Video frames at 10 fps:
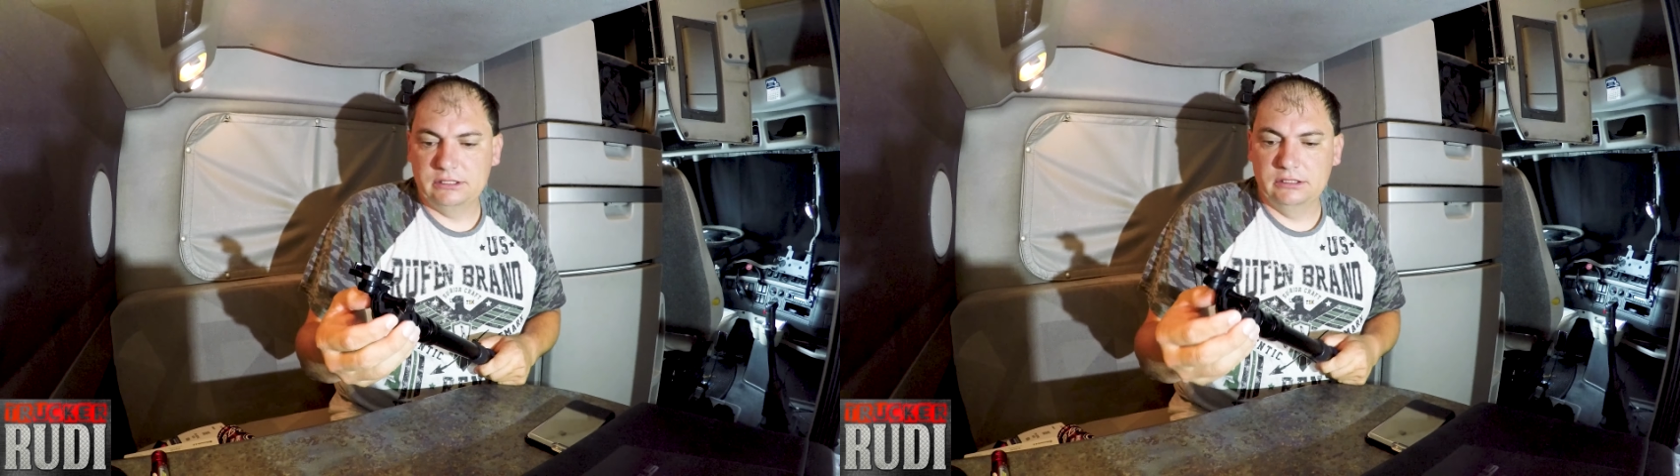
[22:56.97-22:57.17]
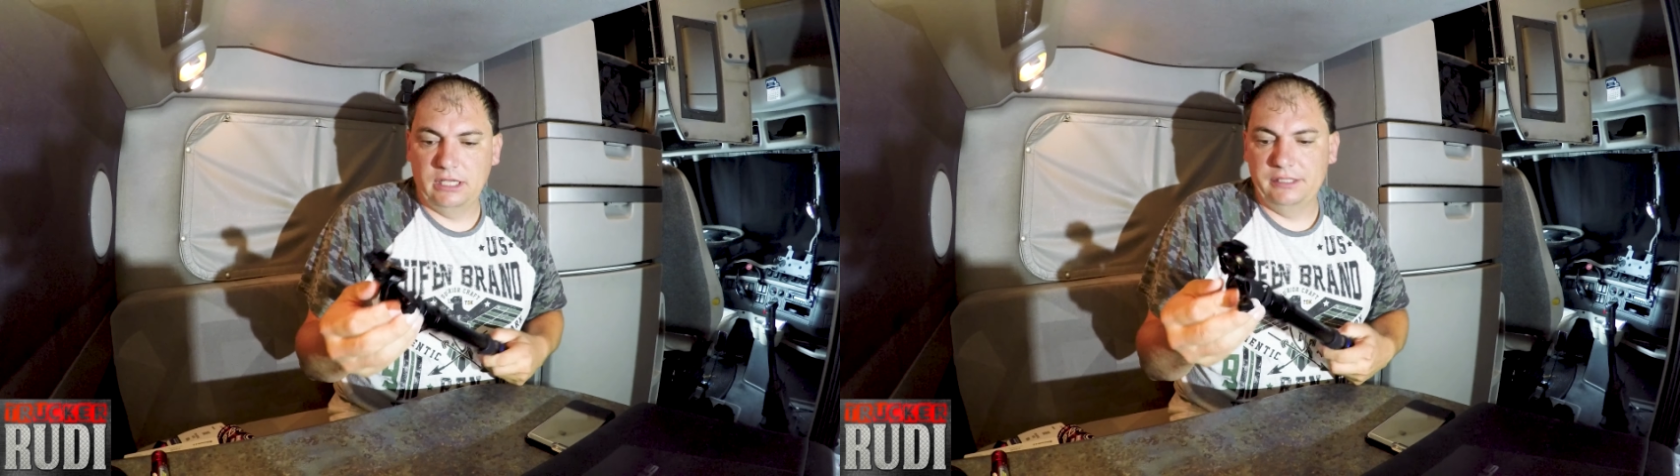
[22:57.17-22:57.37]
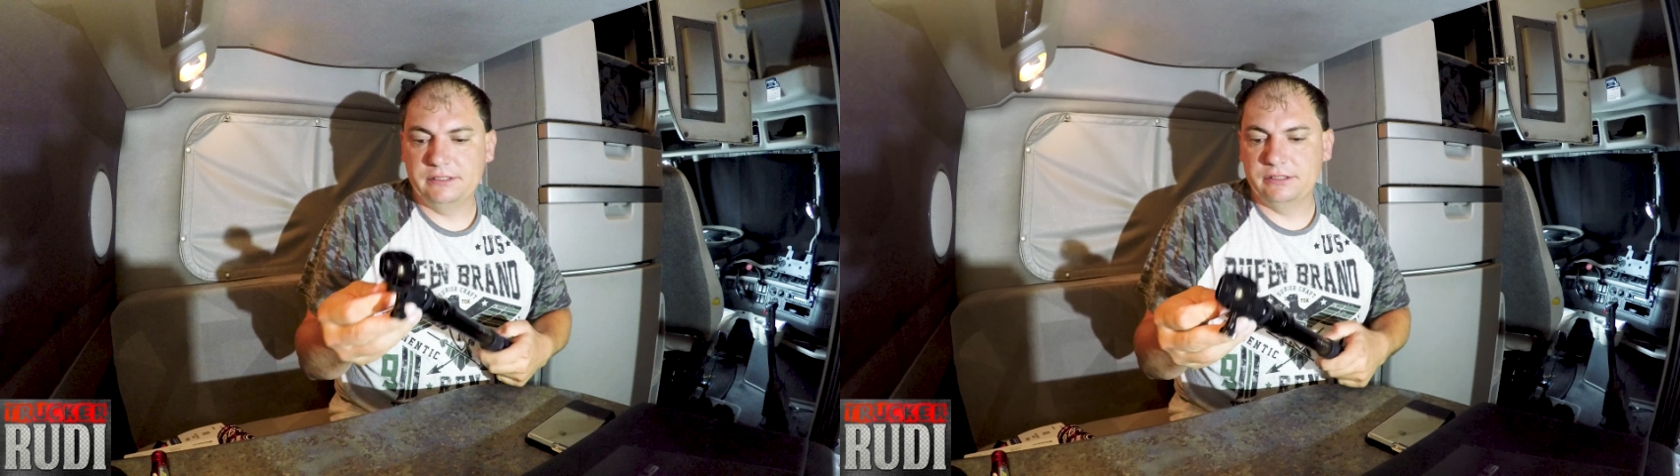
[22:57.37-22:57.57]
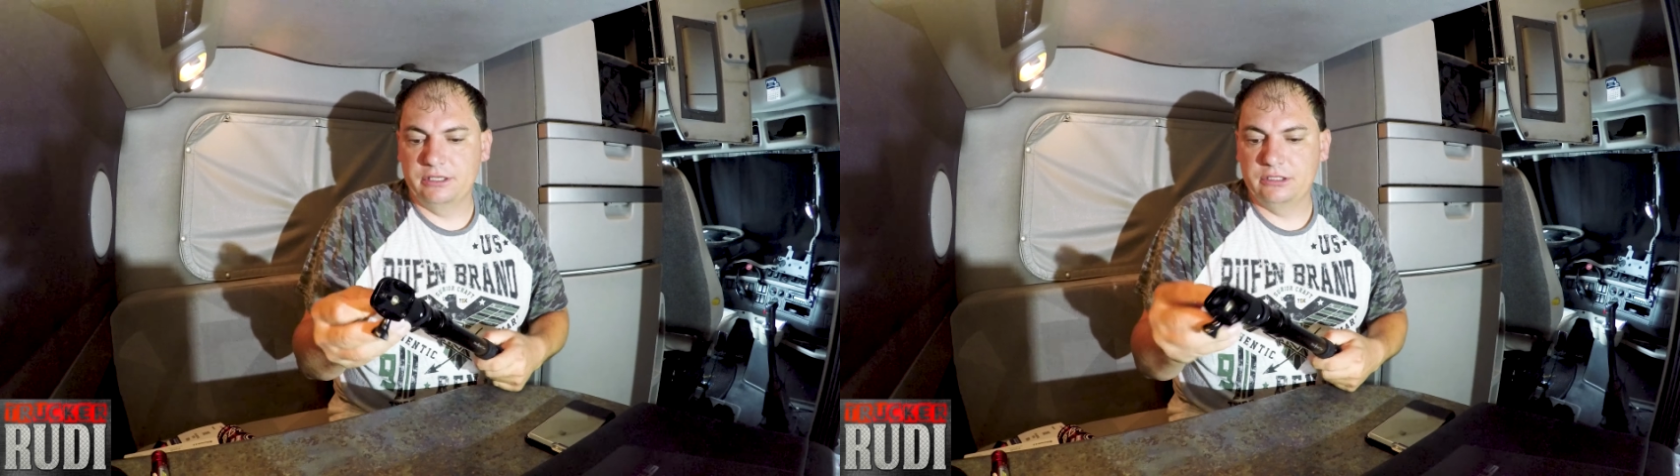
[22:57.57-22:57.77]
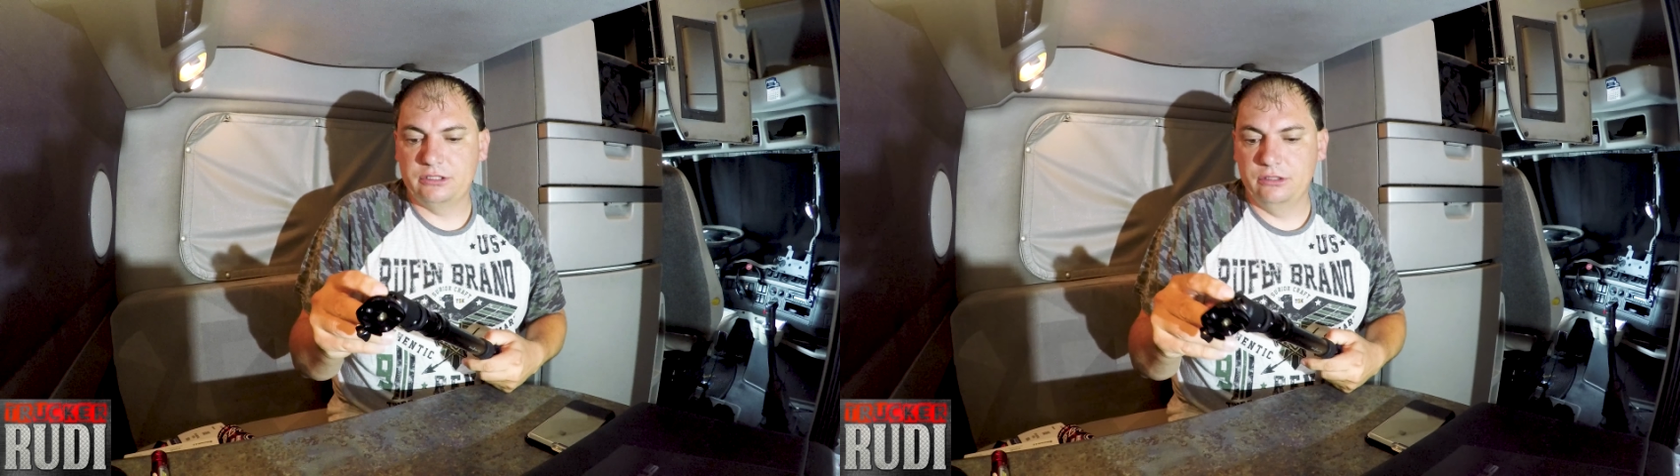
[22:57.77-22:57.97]
a nice
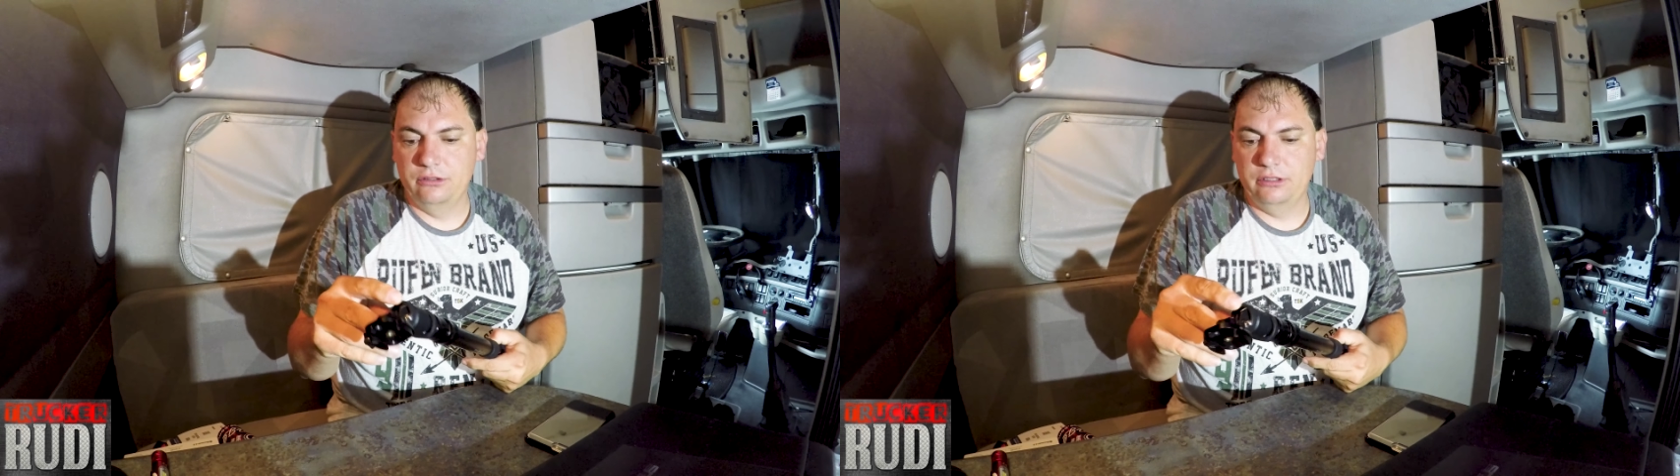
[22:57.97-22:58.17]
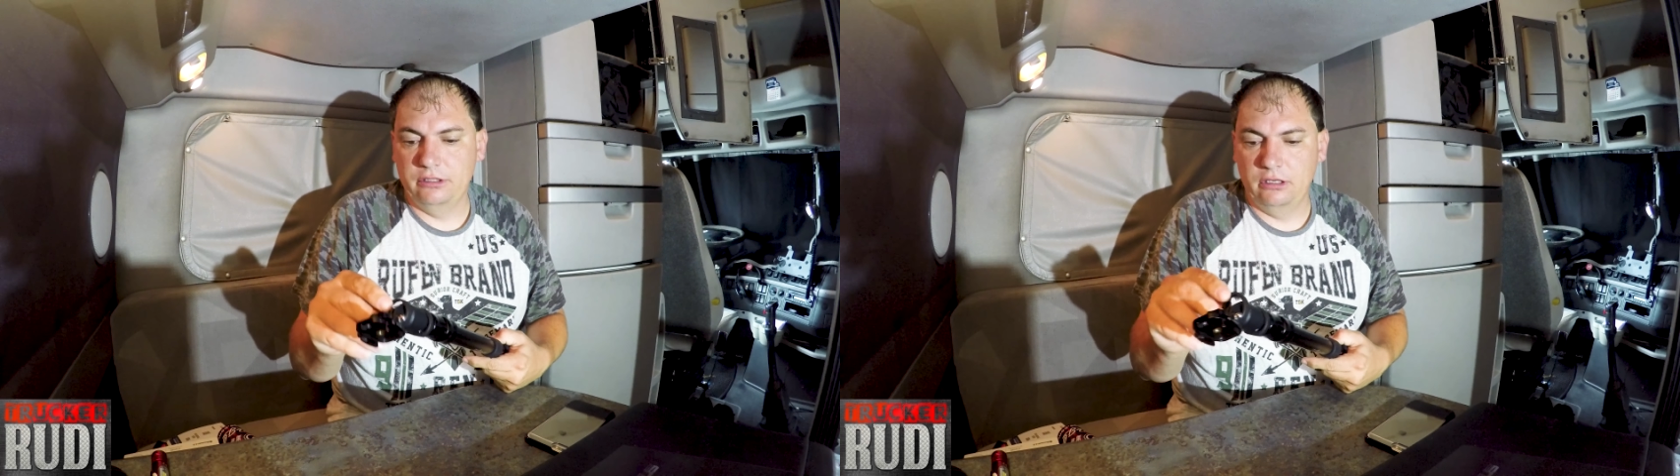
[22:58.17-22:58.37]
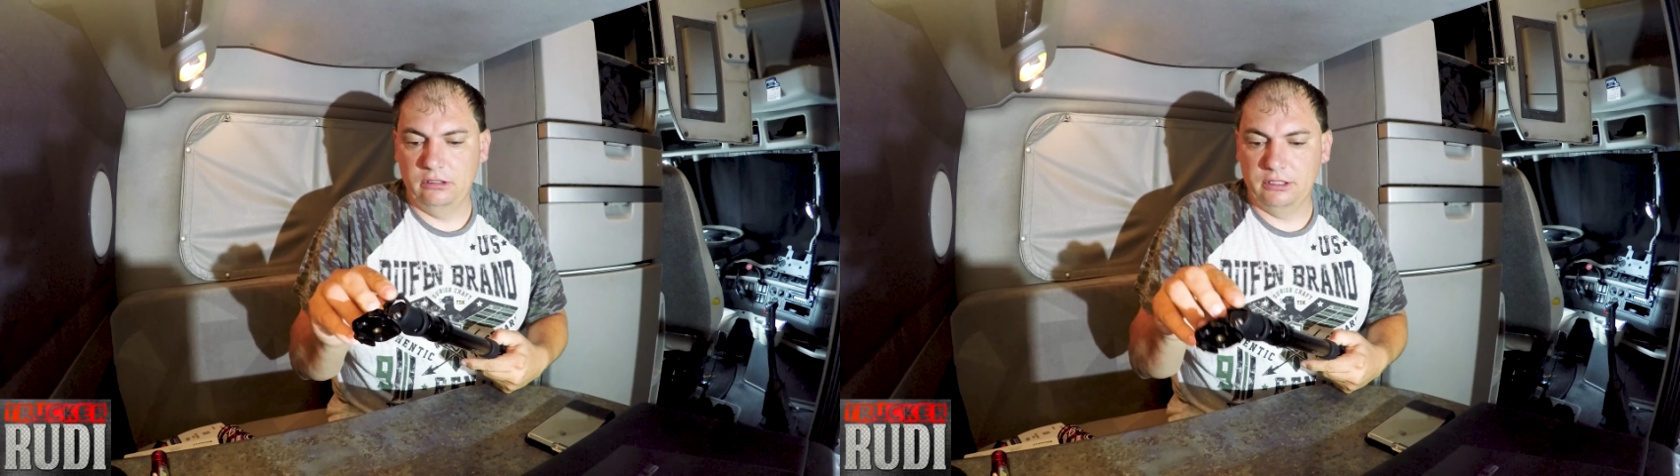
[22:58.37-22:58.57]
thing too, you know.